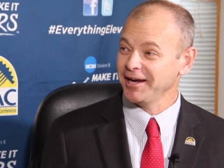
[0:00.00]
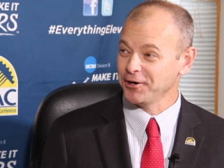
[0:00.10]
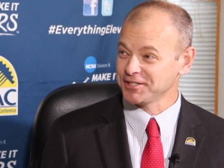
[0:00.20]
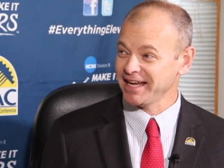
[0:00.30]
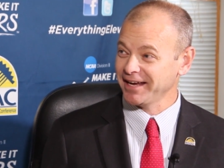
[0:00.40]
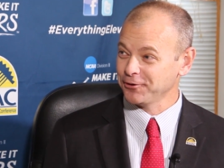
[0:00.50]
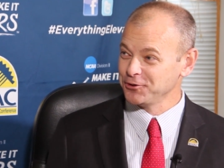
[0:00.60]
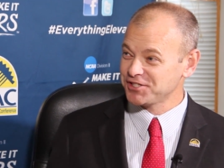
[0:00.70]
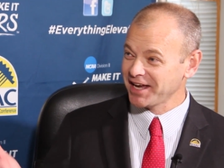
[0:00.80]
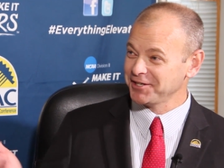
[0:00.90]
Eric Danner,
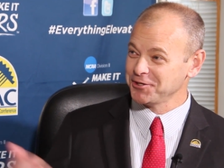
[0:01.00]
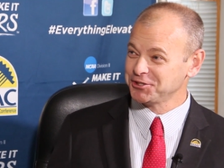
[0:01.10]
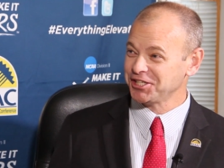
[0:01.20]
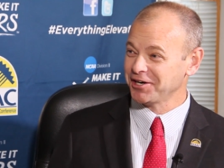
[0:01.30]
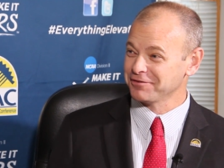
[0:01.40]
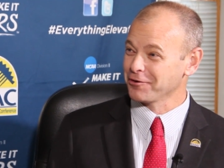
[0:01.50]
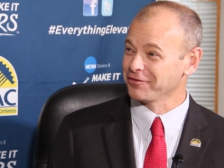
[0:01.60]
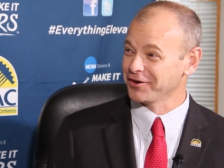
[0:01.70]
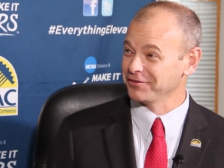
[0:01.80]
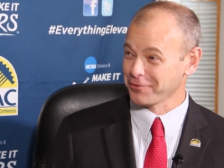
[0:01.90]
who sat in your chair for
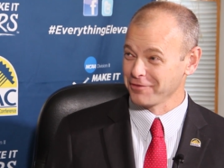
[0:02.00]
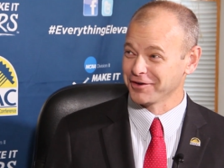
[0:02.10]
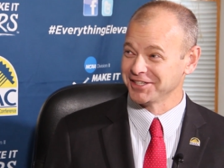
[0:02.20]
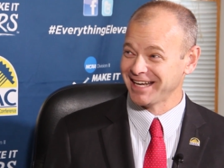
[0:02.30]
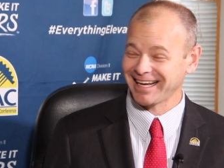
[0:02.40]
over, yes. for over a